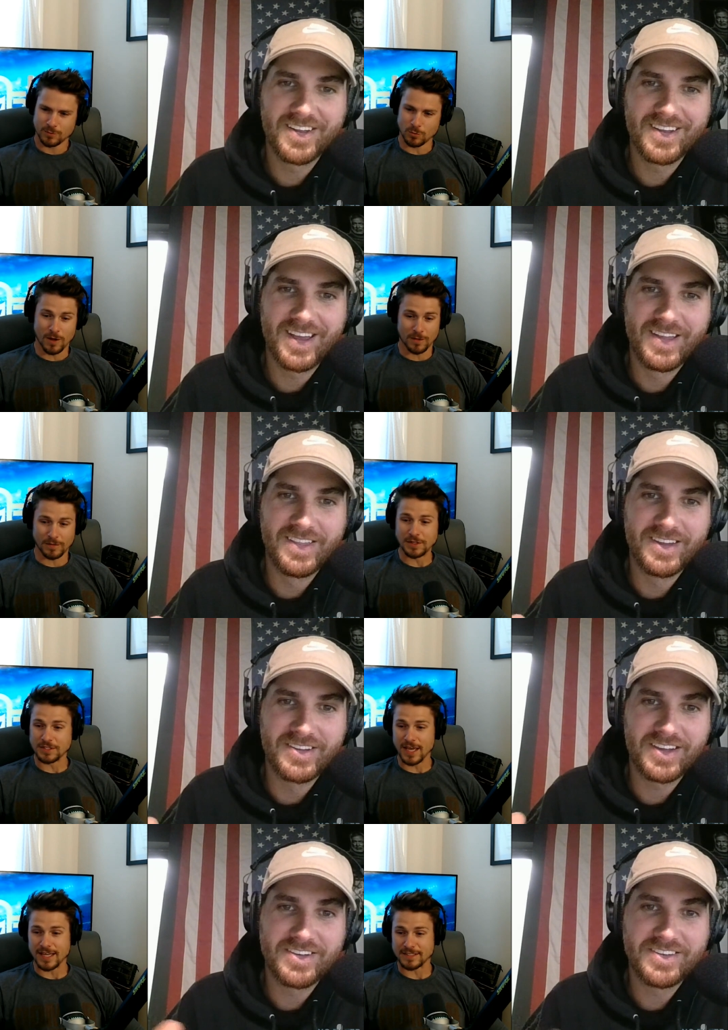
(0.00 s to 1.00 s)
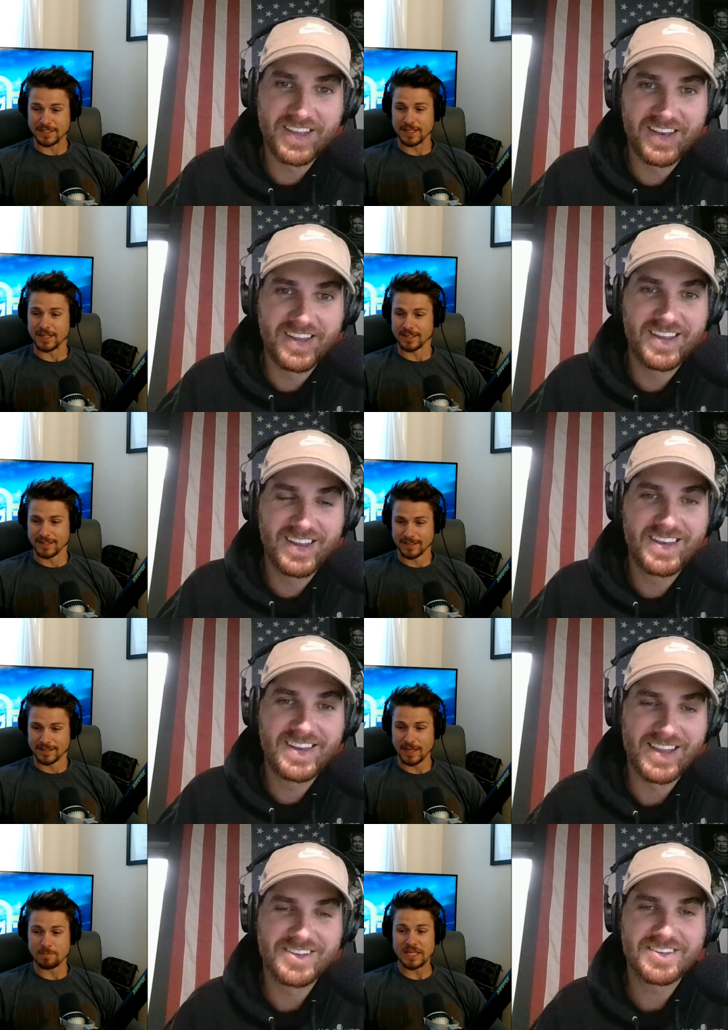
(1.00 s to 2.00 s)
Speaker 1: Well, these, these, guys did it.
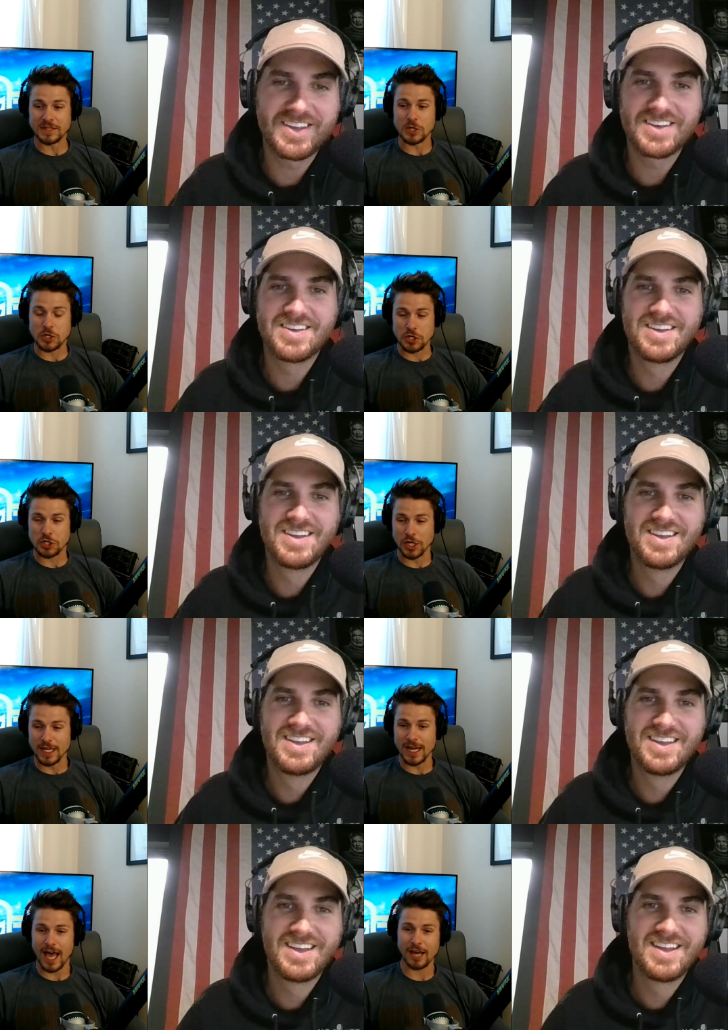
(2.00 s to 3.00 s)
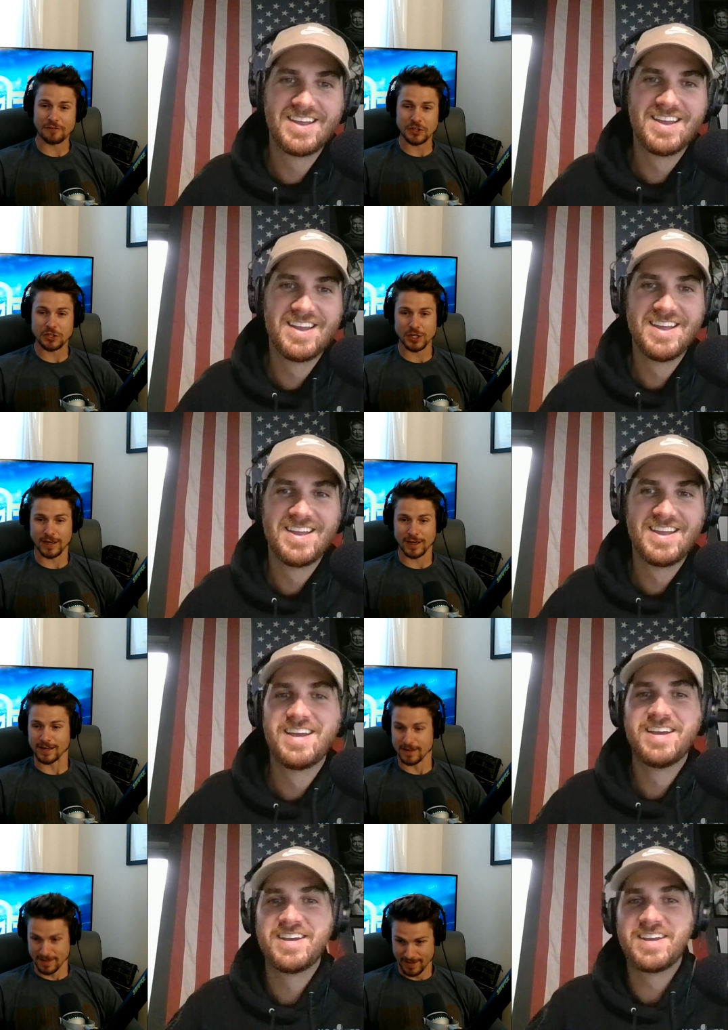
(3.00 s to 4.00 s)
They yeah, beat the kids. shit out of a
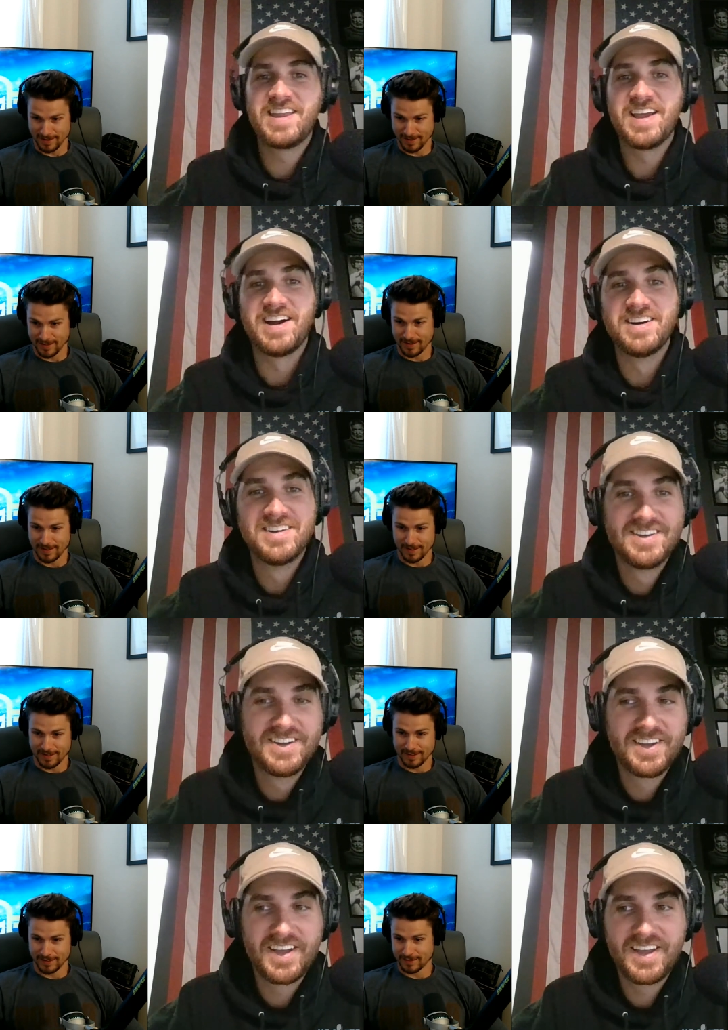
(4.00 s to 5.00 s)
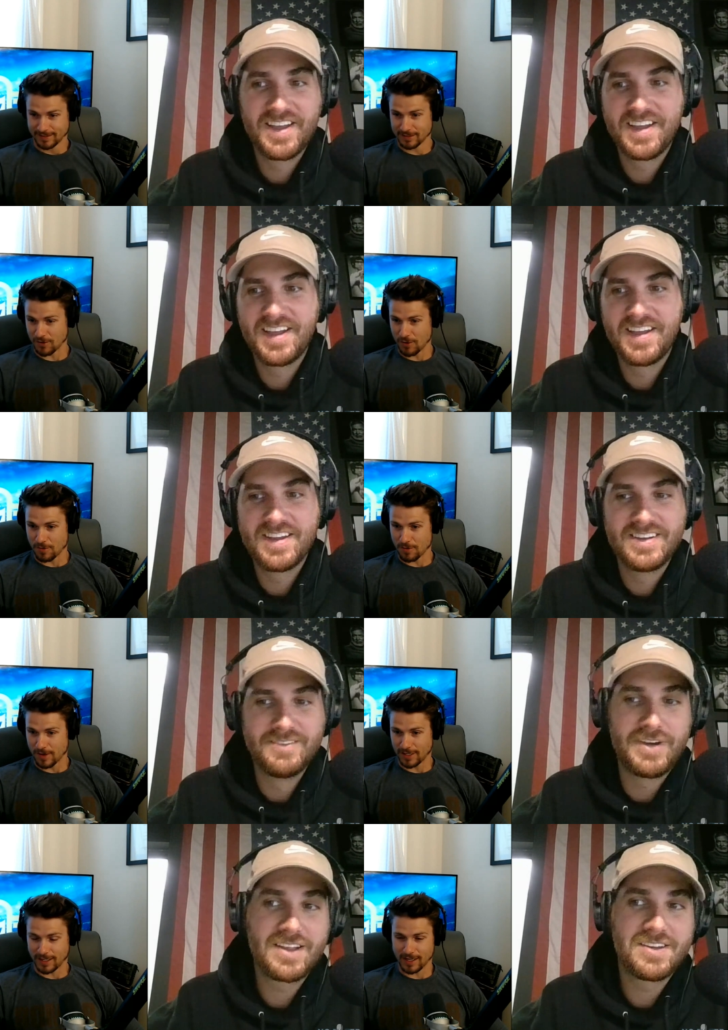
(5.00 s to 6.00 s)
chicken. Yeah. So
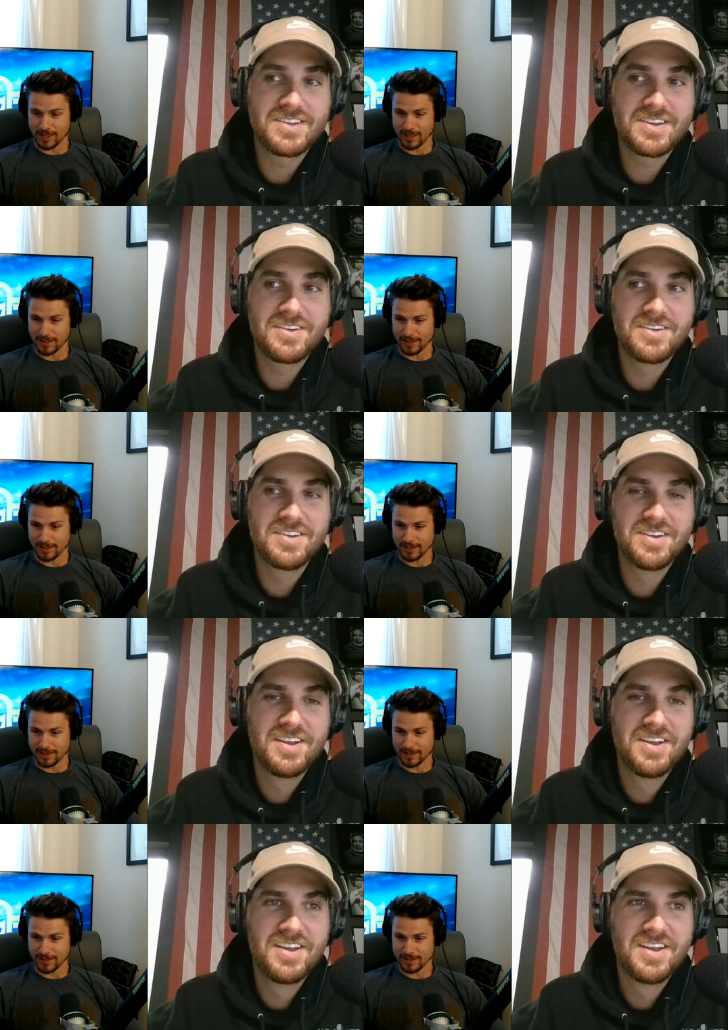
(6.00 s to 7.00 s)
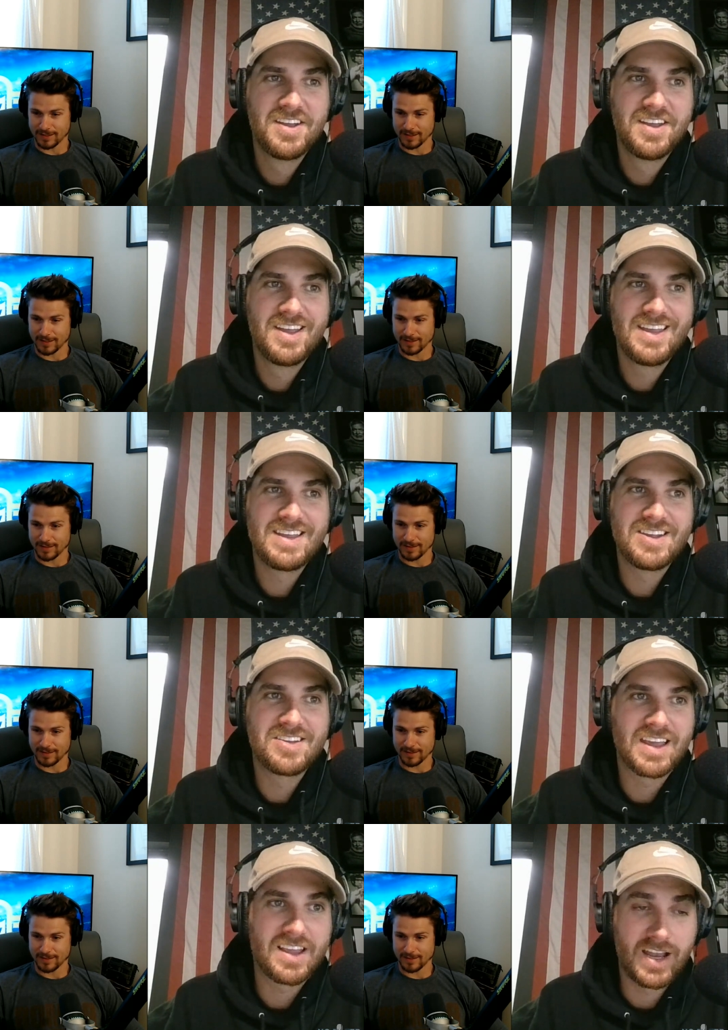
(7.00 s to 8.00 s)
in Valley uh,
Speaker 2: Center,
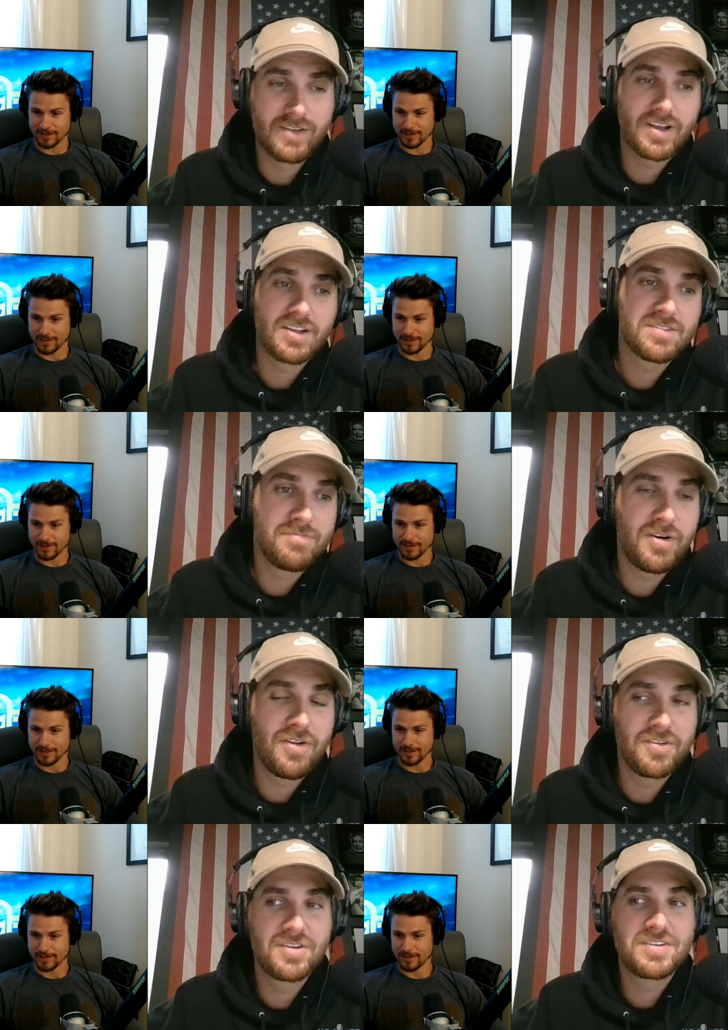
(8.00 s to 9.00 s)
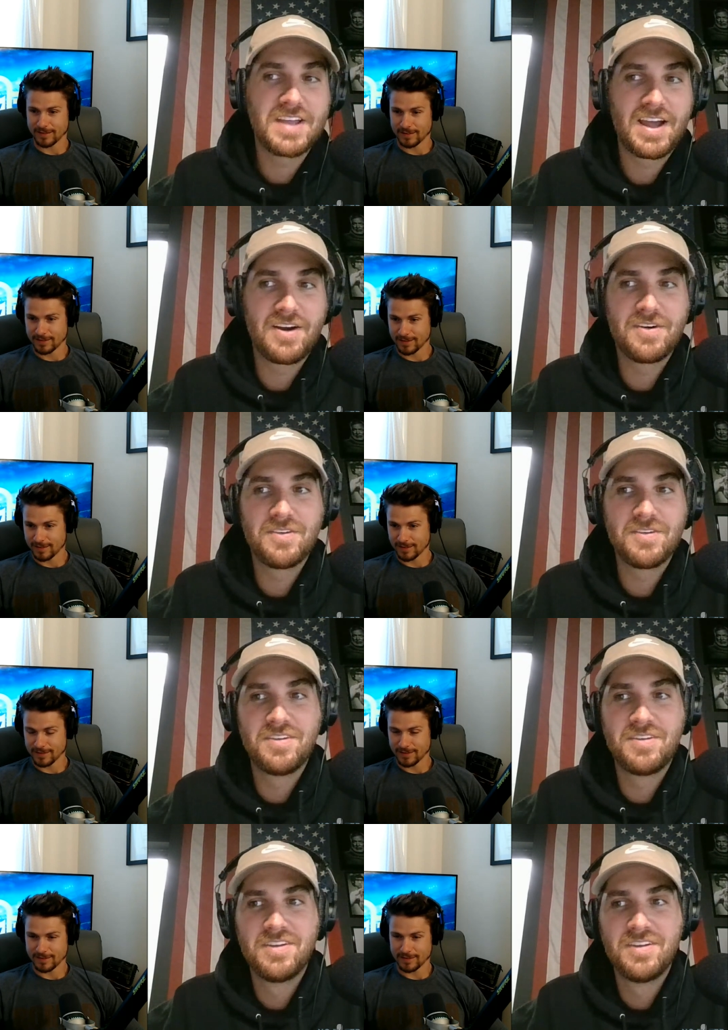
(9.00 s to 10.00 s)
is like kind of like a smaller
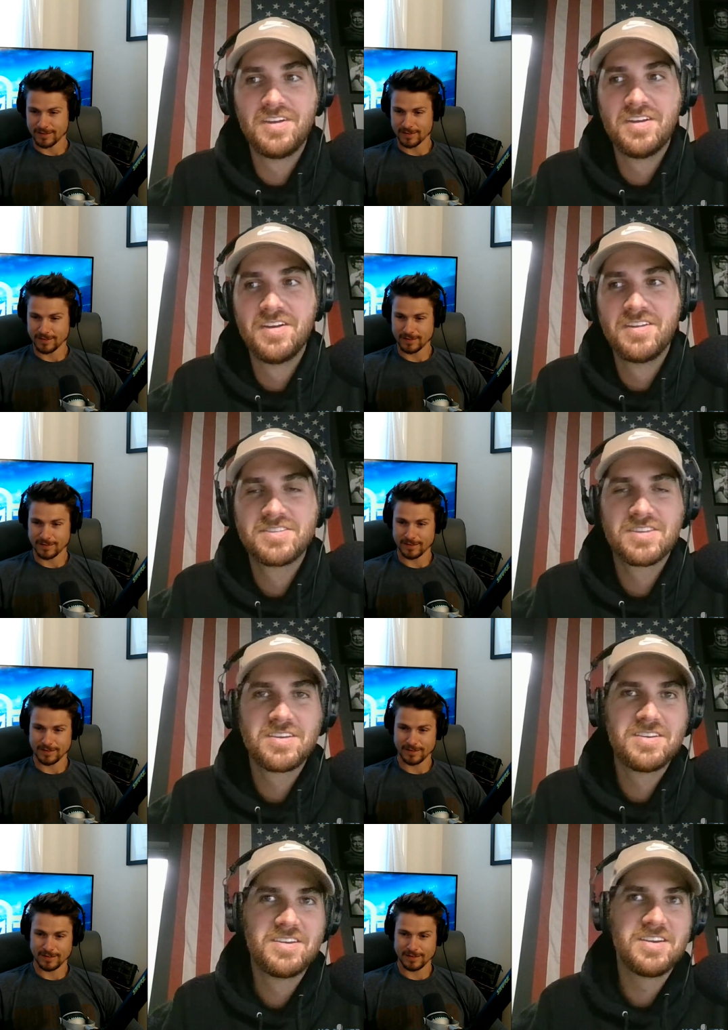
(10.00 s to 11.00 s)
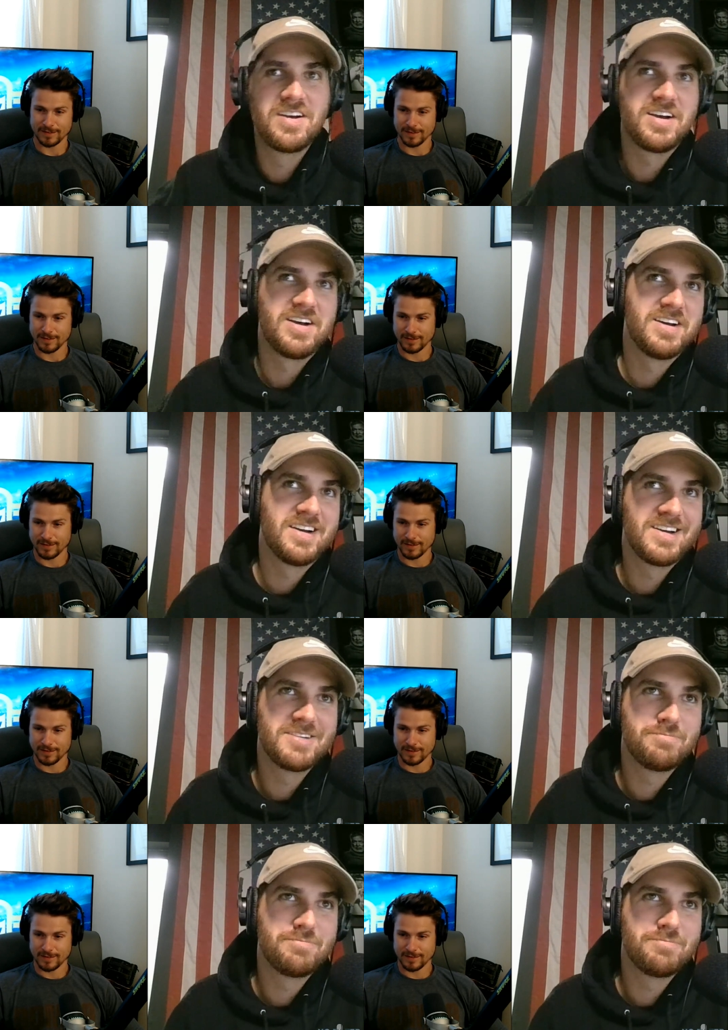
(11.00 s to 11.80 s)
town uh